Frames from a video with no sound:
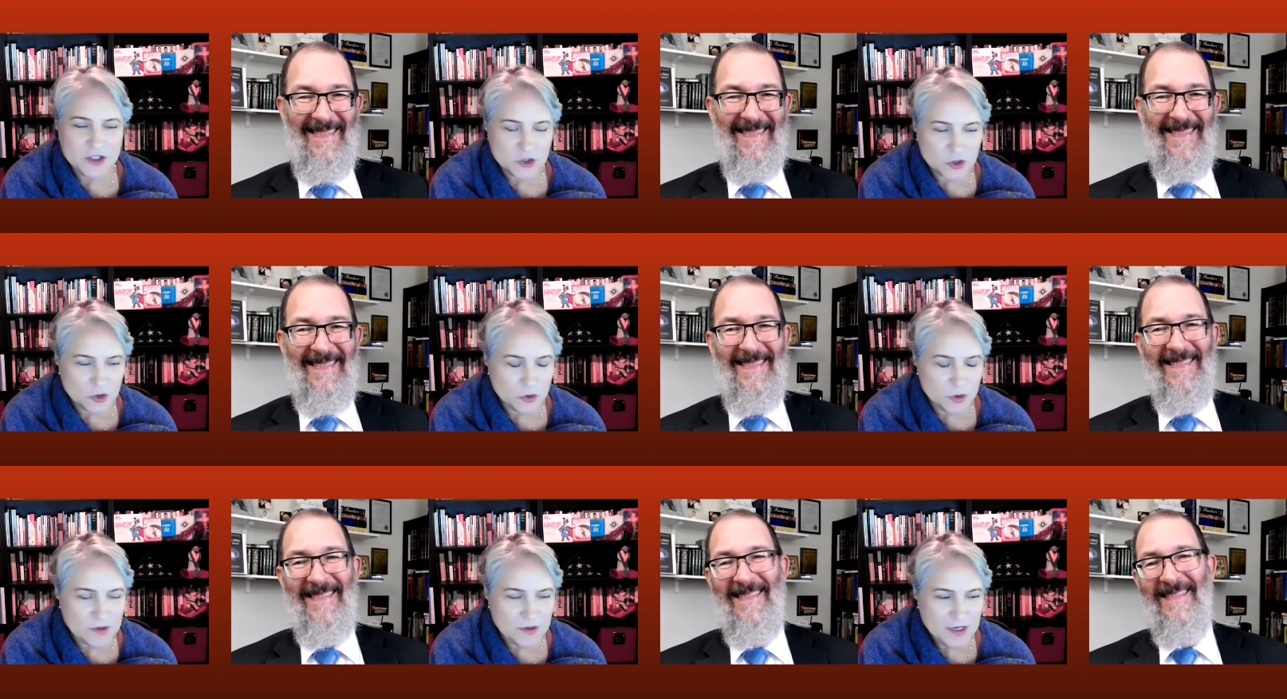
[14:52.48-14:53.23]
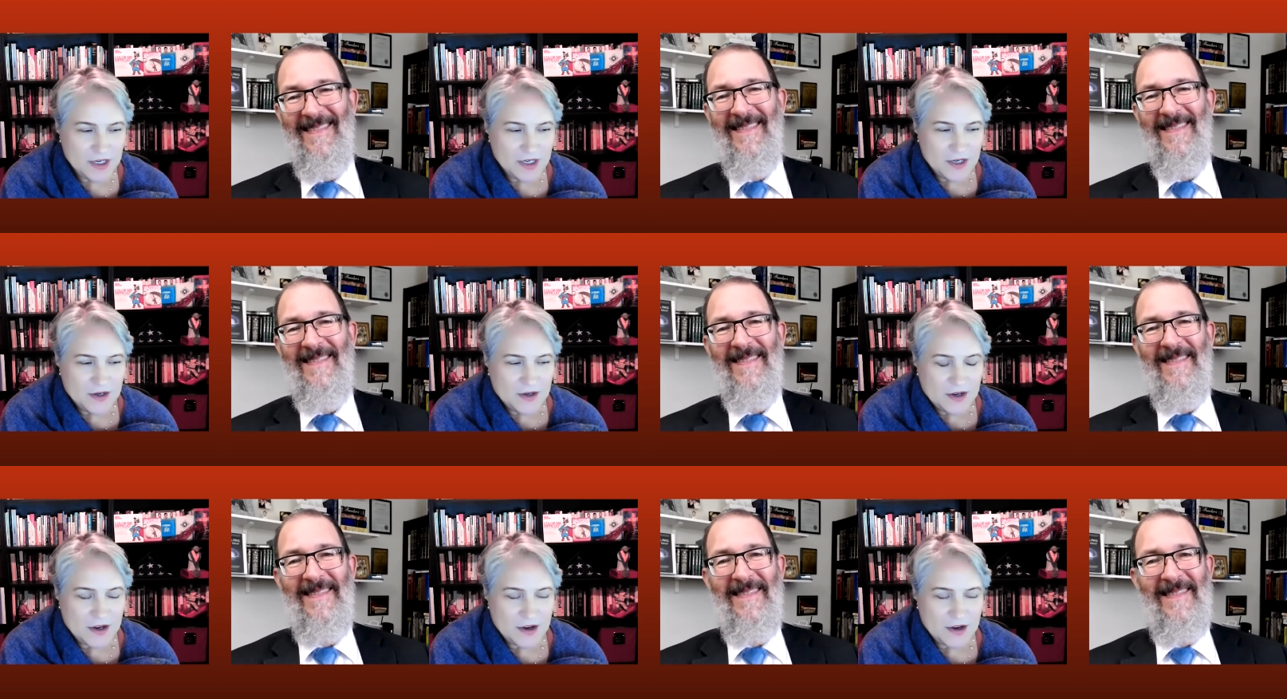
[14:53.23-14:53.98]
Speaker 1: it's true. And
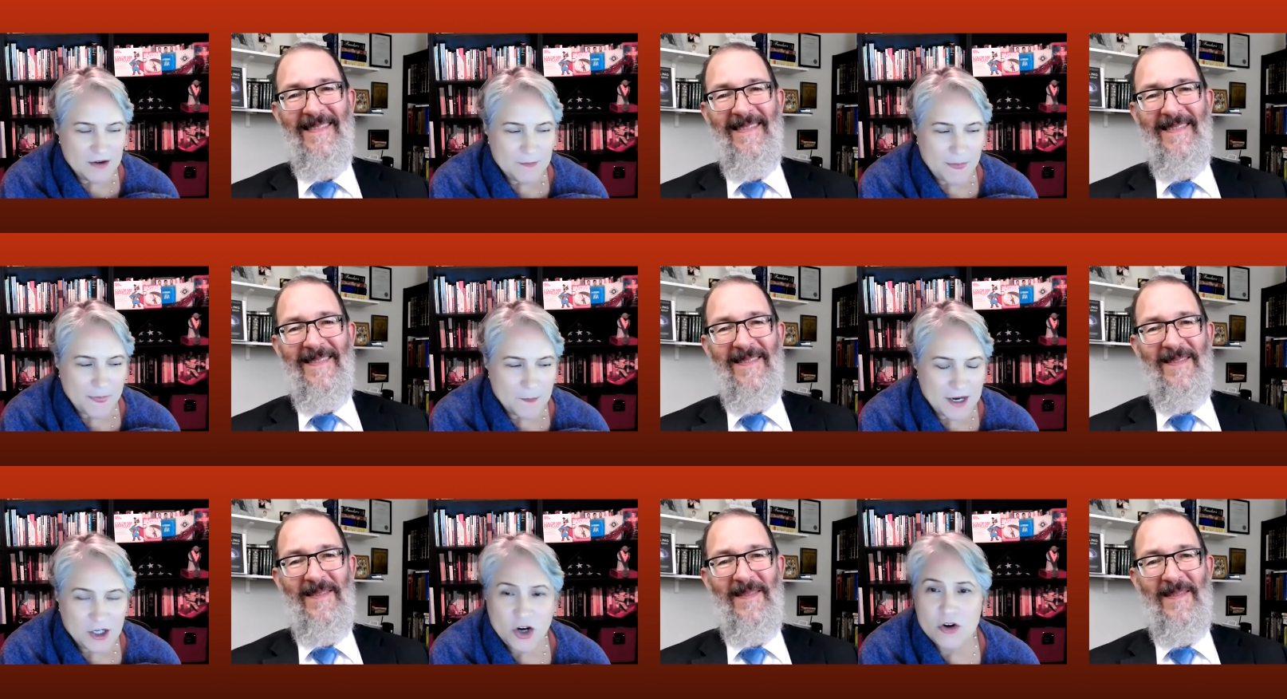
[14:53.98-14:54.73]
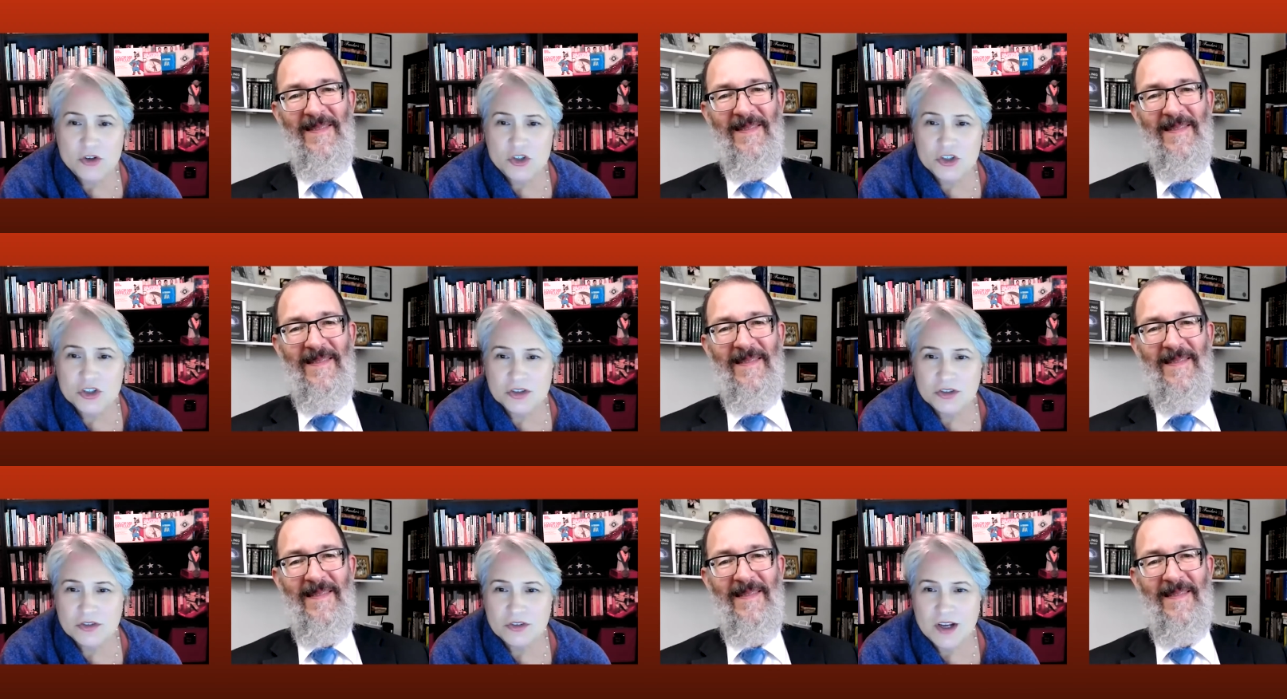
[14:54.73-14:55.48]
um, my
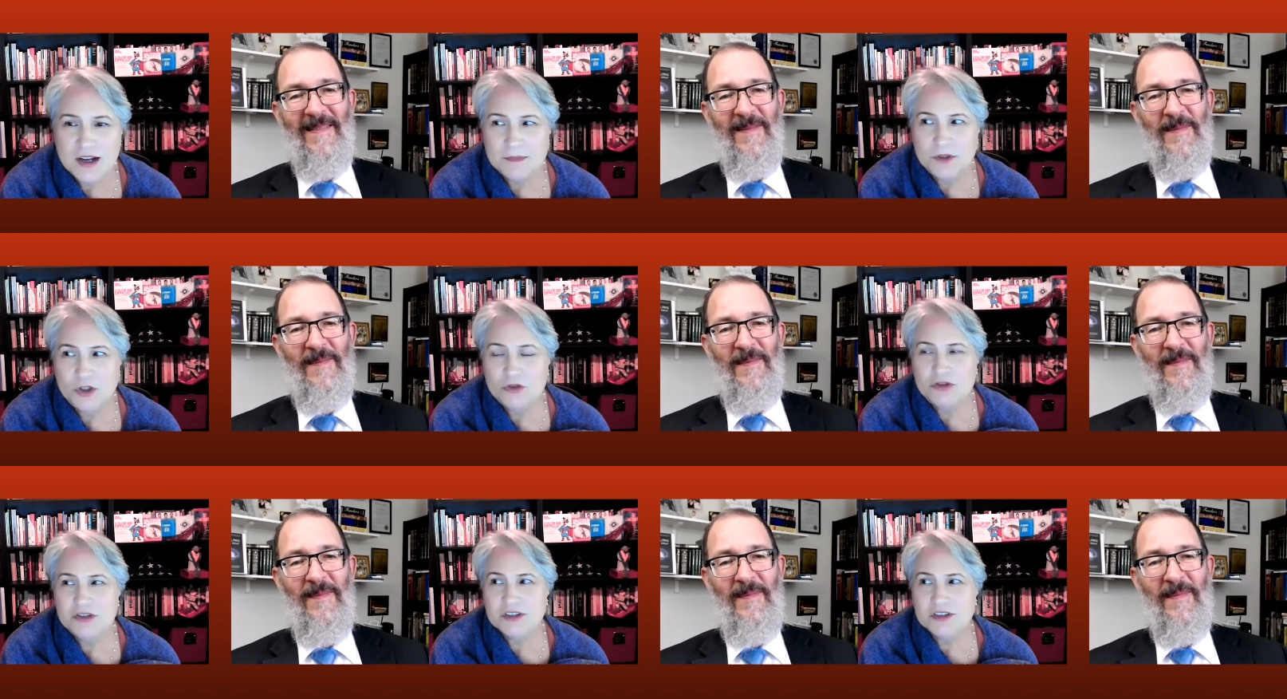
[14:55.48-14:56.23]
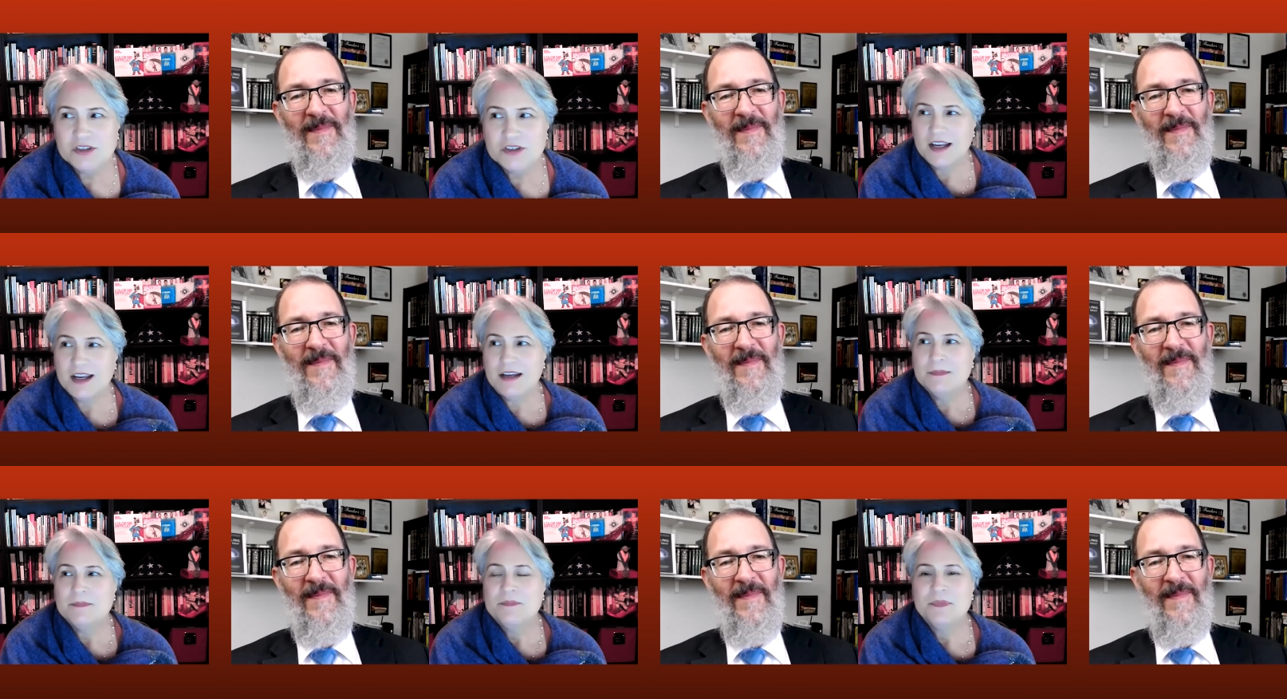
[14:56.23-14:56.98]
coach um, used to
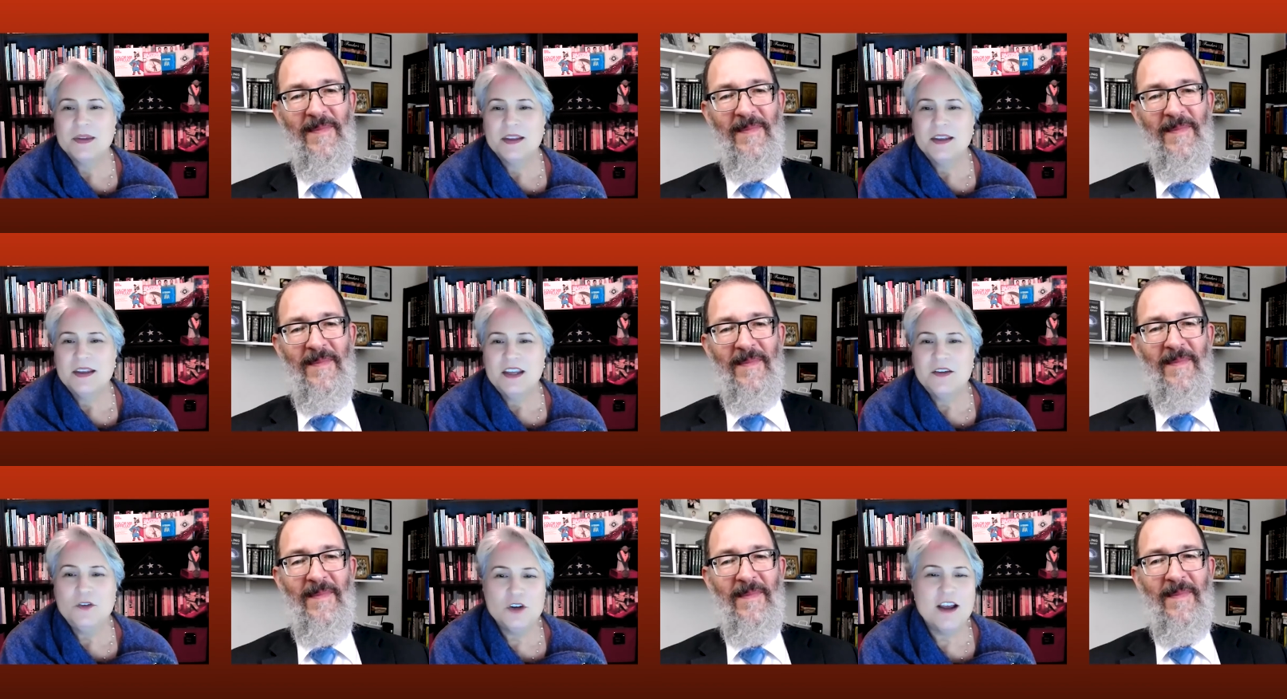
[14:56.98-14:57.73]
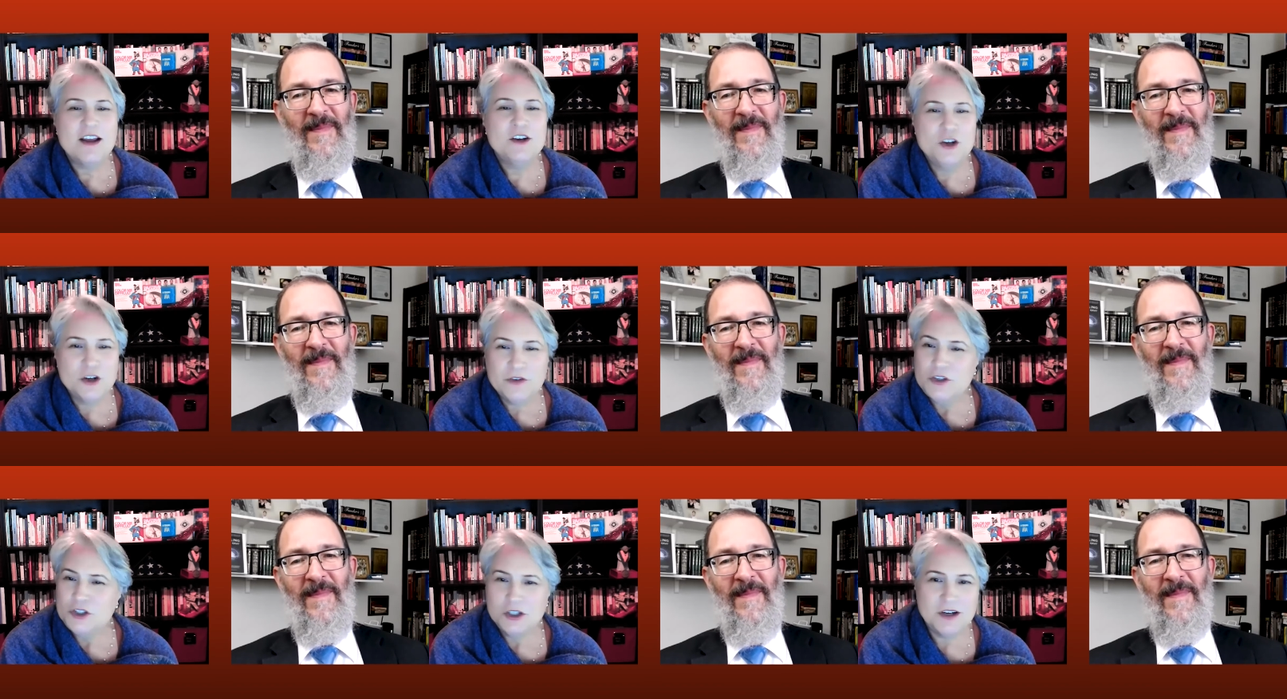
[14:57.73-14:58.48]
say, if you're not
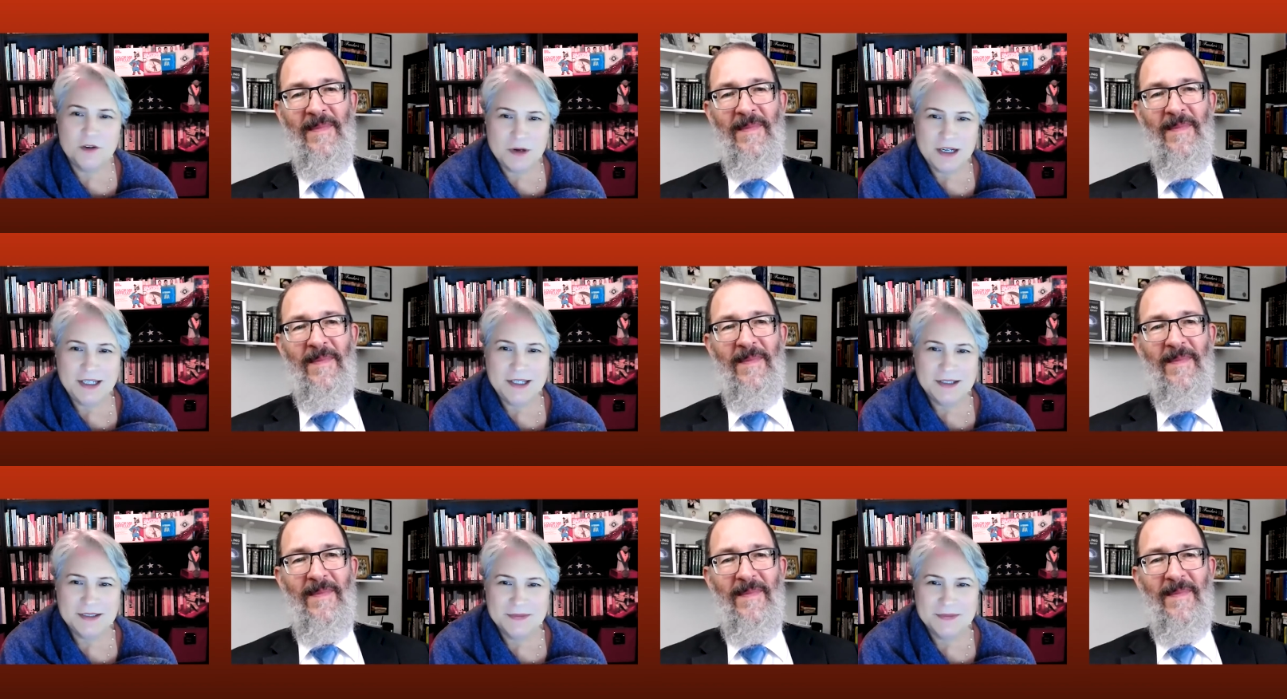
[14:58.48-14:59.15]
nervous, you're not ready